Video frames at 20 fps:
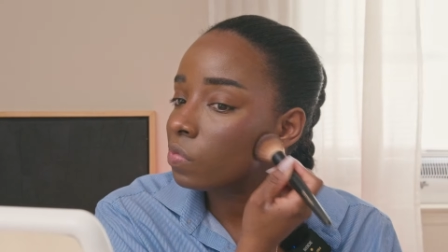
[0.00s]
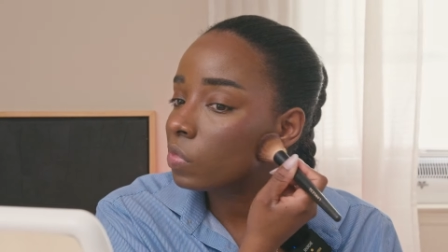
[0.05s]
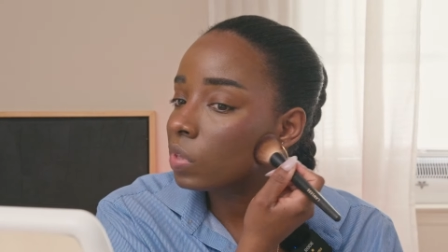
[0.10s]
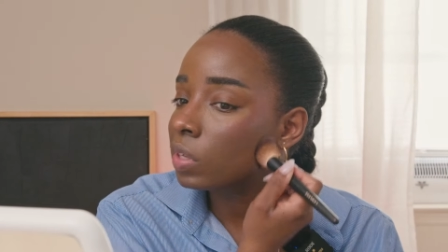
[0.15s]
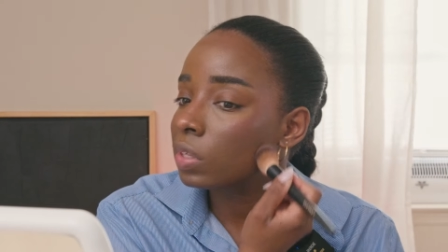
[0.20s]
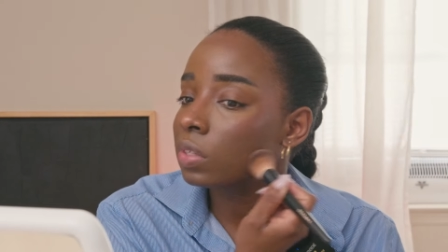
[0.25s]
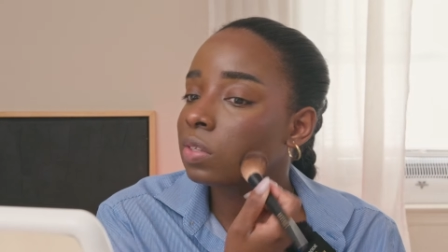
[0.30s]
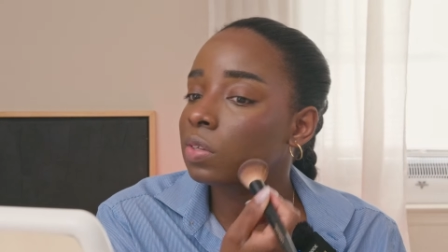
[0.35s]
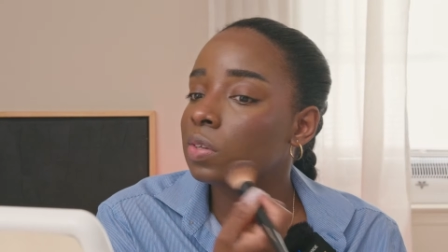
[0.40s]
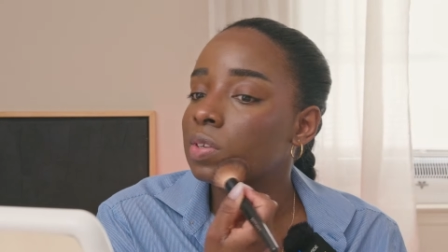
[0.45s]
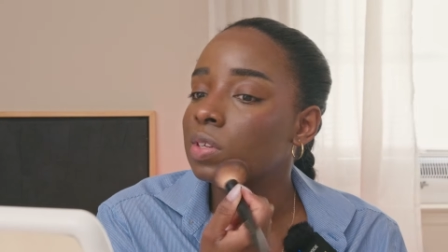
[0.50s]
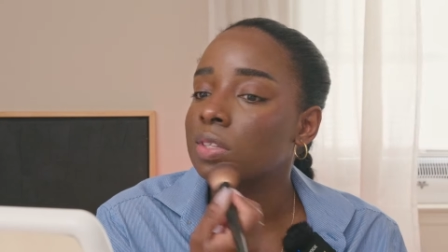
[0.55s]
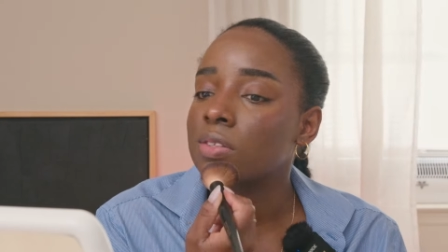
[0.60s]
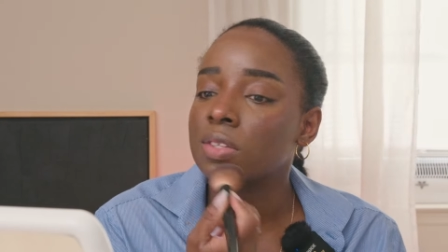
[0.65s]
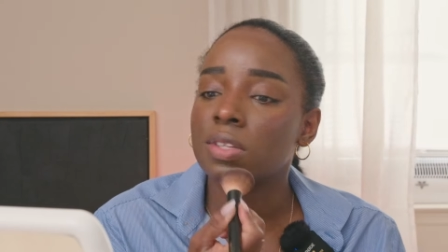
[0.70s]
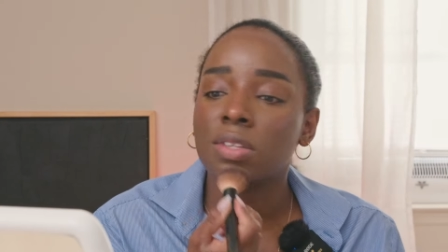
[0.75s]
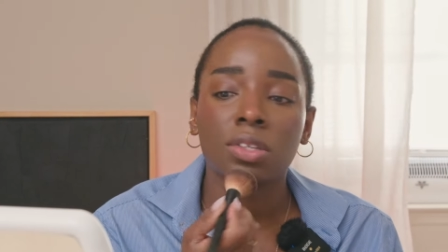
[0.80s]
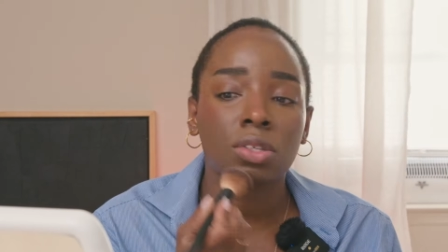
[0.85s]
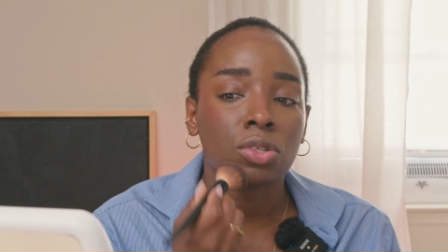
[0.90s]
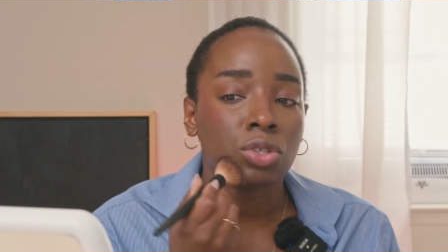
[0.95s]
And you can
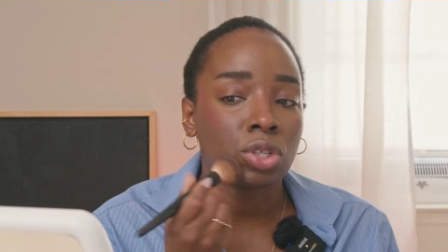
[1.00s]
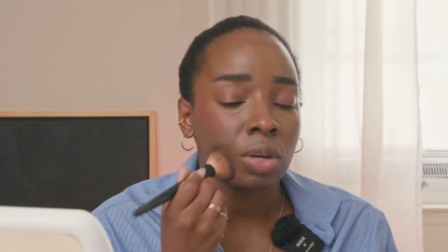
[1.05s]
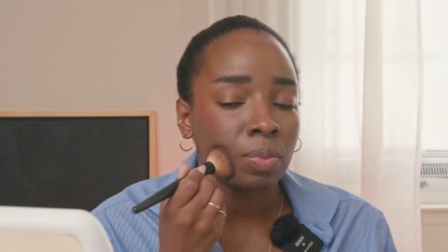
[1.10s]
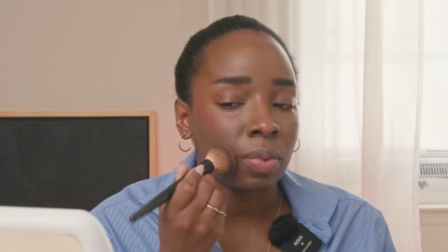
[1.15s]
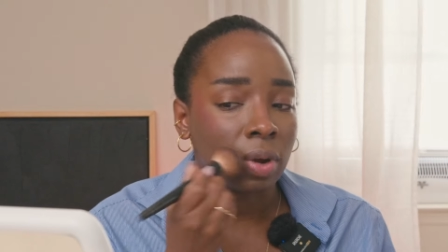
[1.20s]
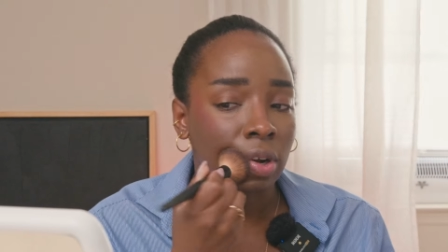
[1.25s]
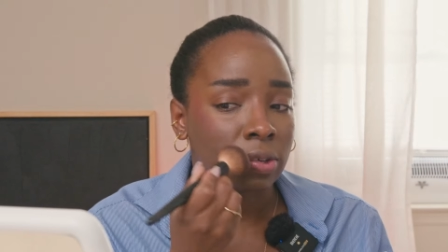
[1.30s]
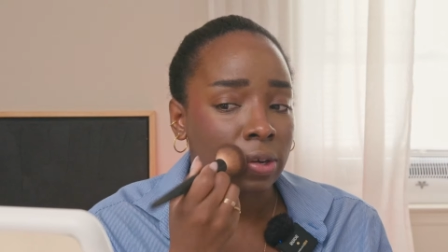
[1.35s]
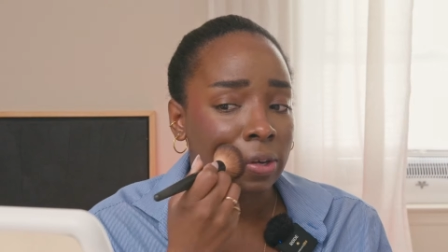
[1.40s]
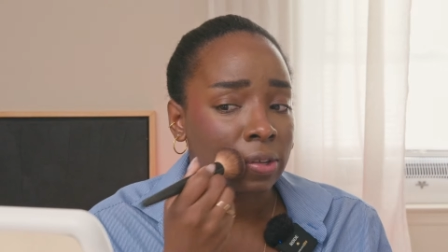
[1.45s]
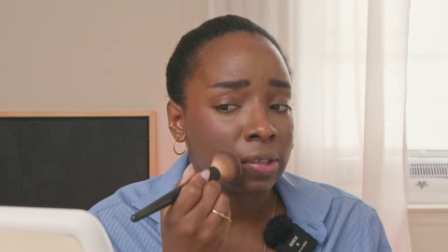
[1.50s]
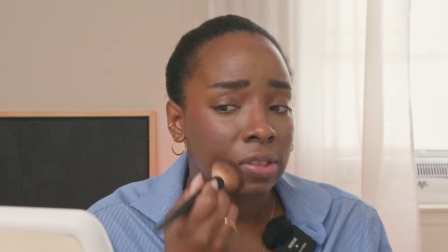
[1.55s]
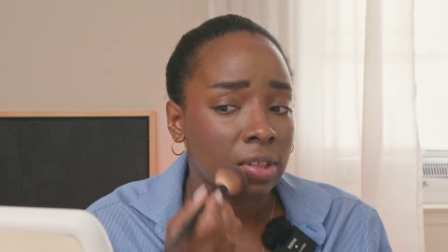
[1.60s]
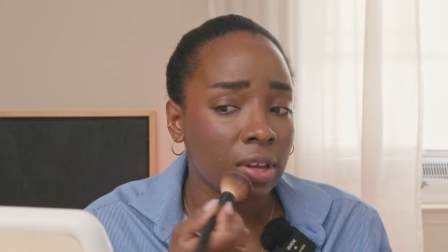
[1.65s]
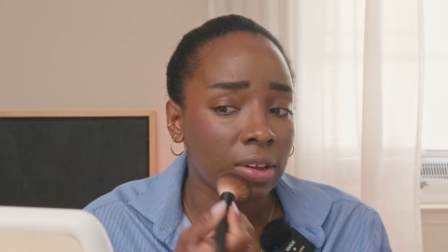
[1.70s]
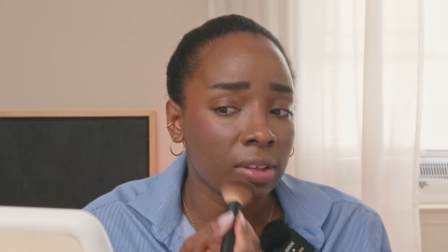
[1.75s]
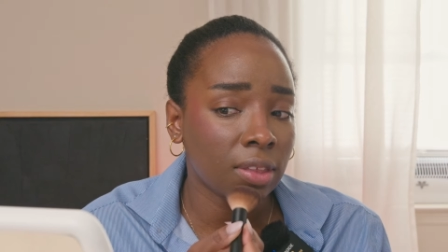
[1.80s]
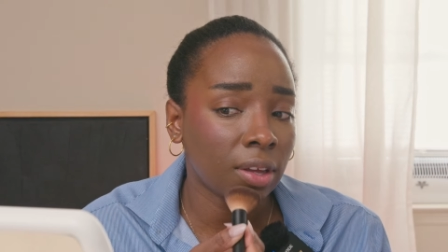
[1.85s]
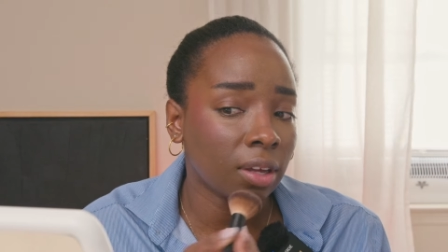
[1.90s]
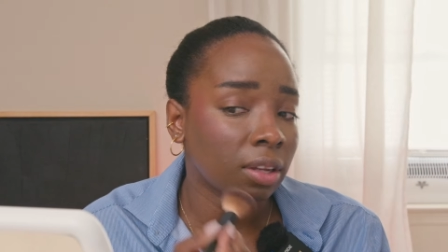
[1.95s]
see the shade match. I
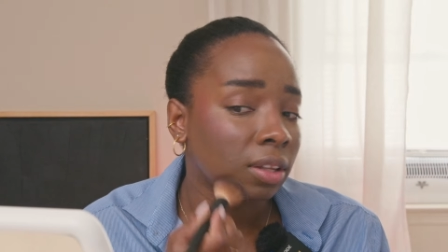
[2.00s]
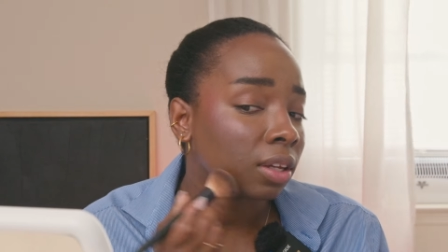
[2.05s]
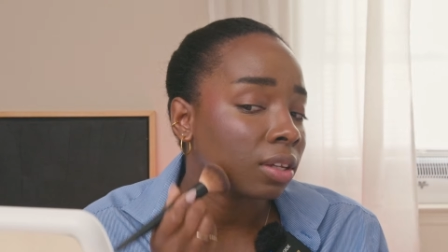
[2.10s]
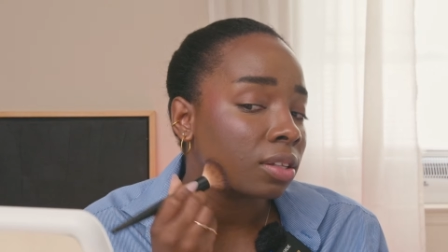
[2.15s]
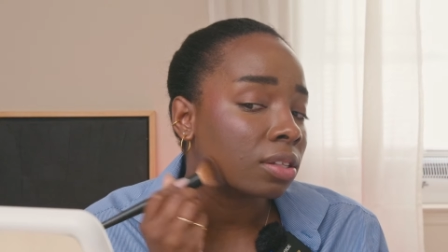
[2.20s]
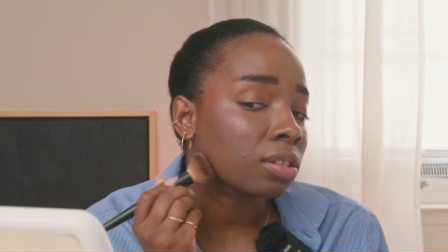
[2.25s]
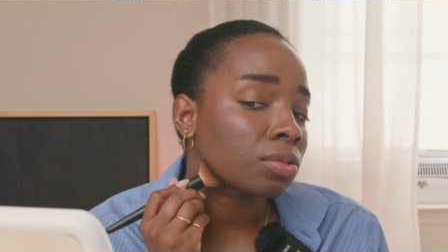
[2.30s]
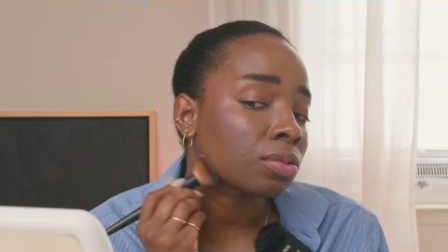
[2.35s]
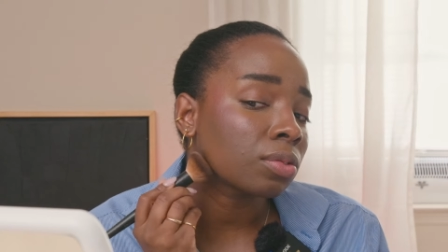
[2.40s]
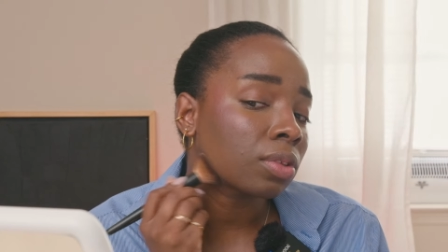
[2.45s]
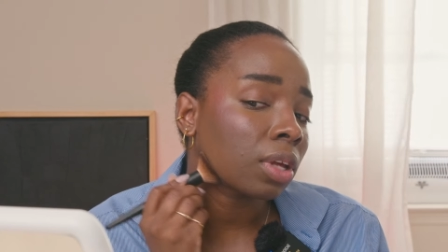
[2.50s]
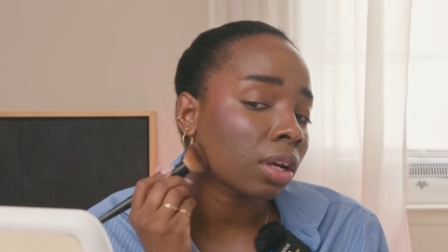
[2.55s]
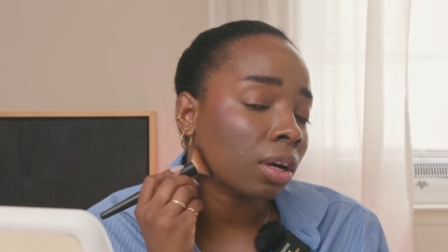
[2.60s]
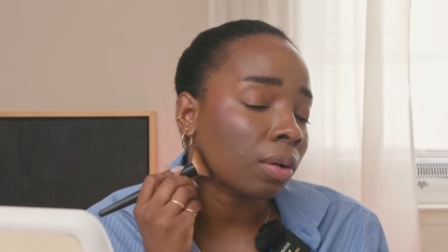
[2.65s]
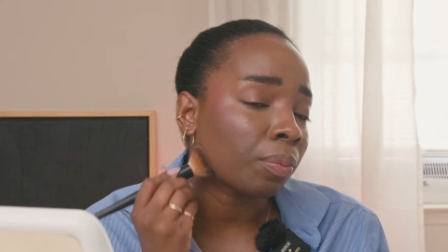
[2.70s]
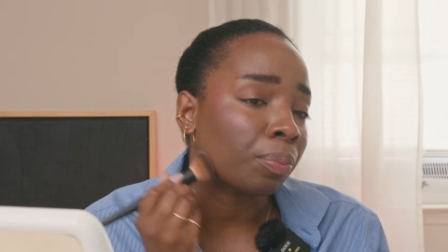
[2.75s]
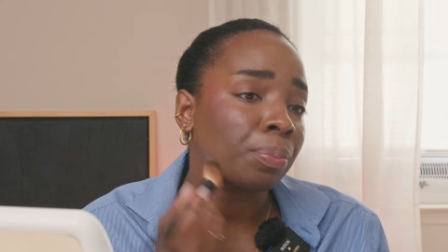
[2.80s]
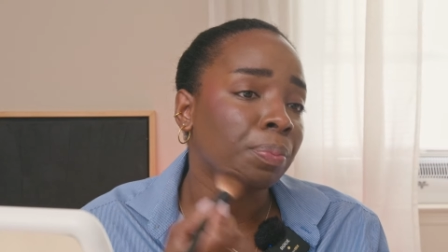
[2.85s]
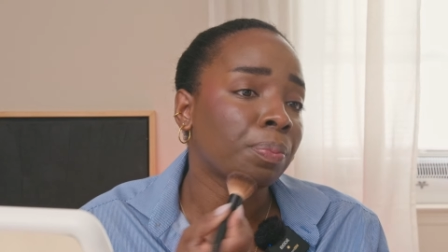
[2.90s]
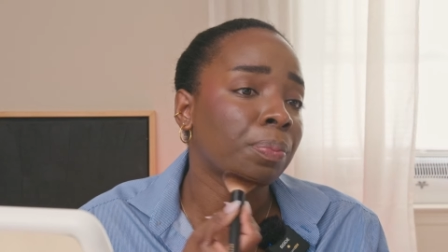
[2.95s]
think that that's like a